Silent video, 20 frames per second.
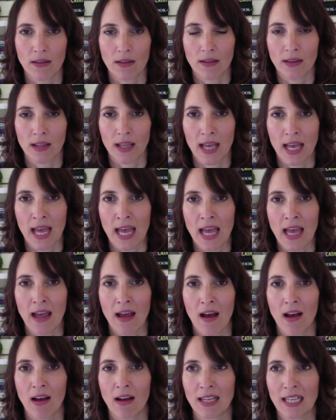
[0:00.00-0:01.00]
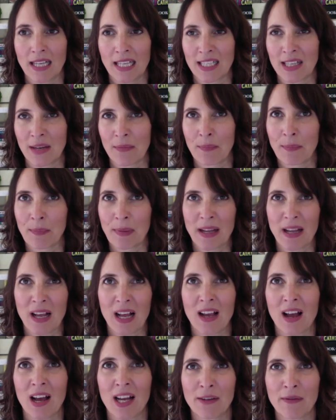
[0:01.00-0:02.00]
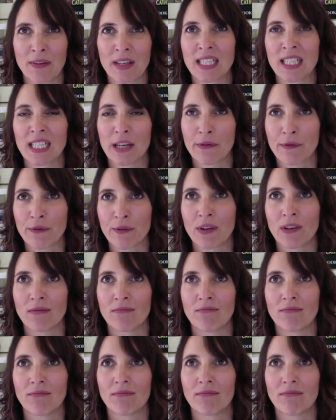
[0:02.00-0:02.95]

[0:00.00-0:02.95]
there is a bit, a kind of a different